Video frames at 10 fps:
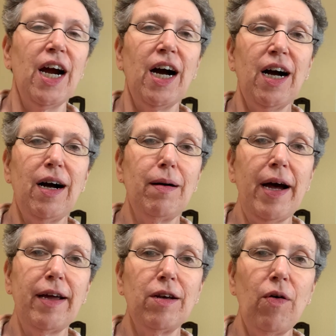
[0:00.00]

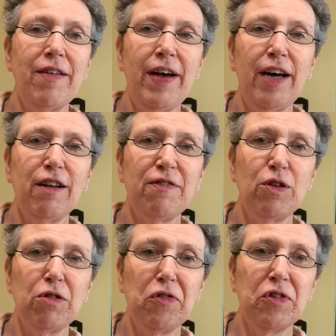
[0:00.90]
I know I've had a
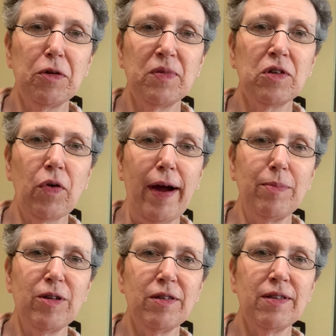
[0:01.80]
few new subscribers